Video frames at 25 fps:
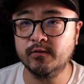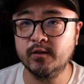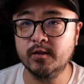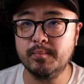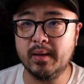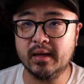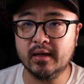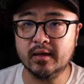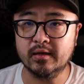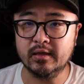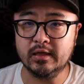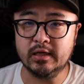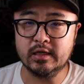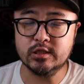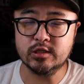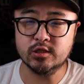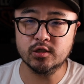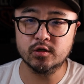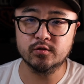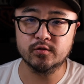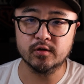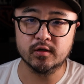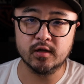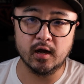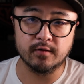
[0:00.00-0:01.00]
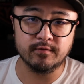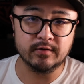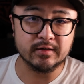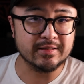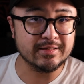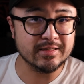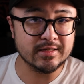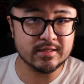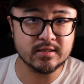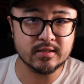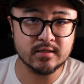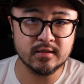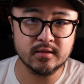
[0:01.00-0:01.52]
make it easier to cover
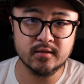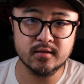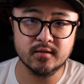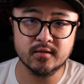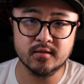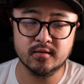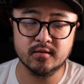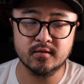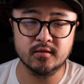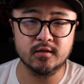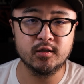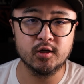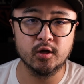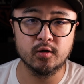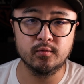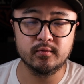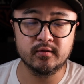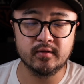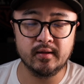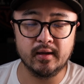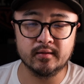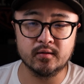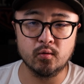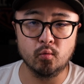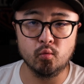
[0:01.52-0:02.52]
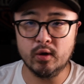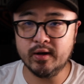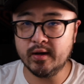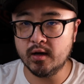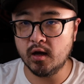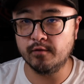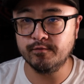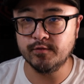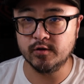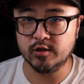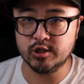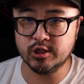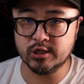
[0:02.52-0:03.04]
distance, take the wind off
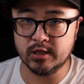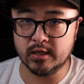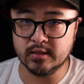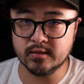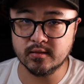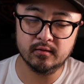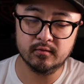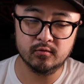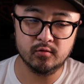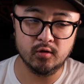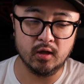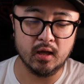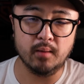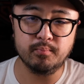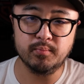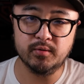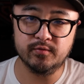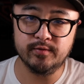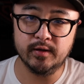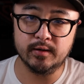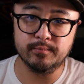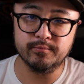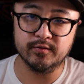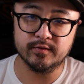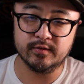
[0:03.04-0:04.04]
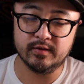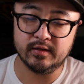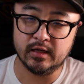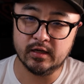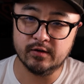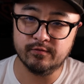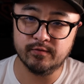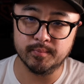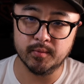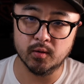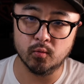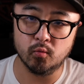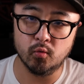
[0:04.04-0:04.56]
your chest, to help prevent fatigue
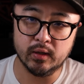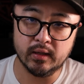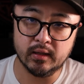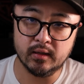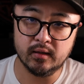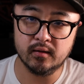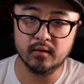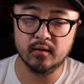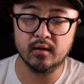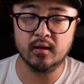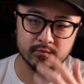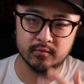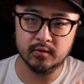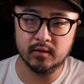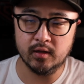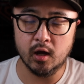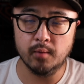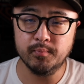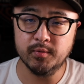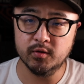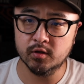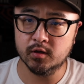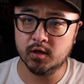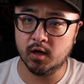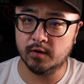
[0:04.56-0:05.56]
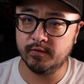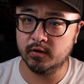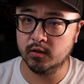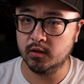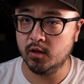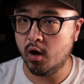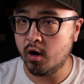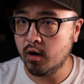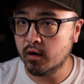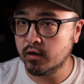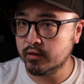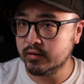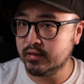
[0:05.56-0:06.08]
from the wind, to help you to cover
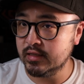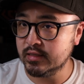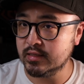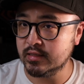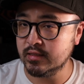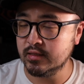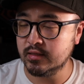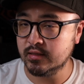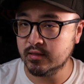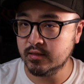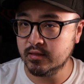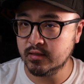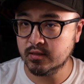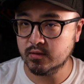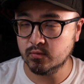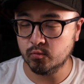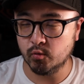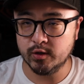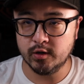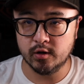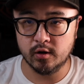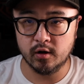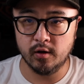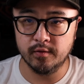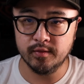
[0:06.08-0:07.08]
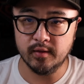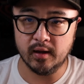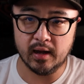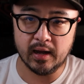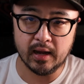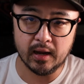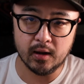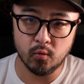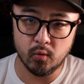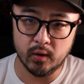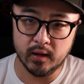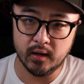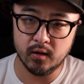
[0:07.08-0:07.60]
longer distances when you're on the
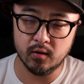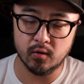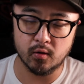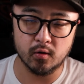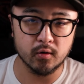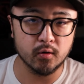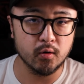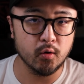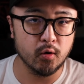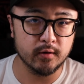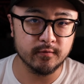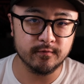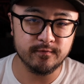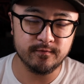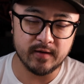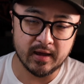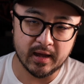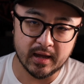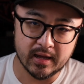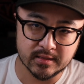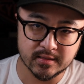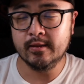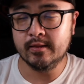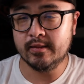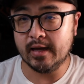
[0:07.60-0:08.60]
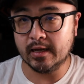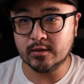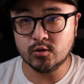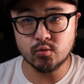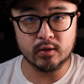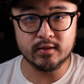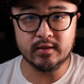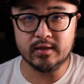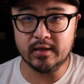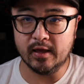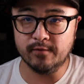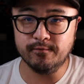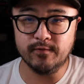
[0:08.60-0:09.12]
highway or going fast. That's what
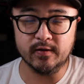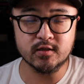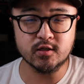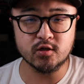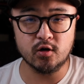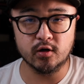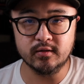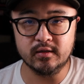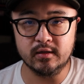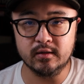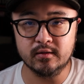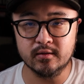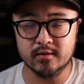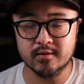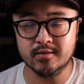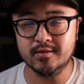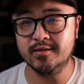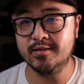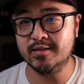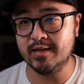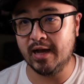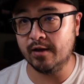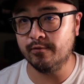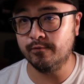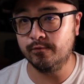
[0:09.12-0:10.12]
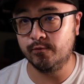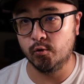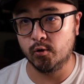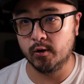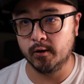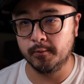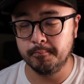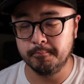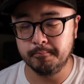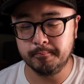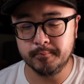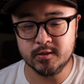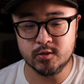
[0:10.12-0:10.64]
the FXRT is designed for.
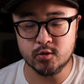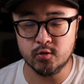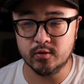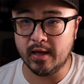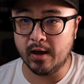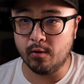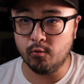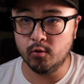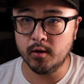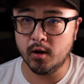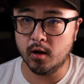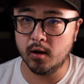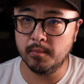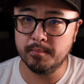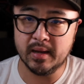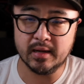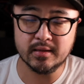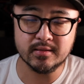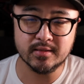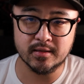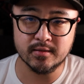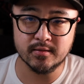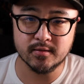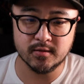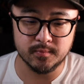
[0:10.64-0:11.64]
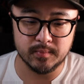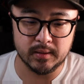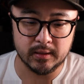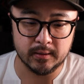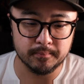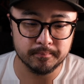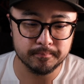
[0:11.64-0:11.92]
So that would all make sense to me.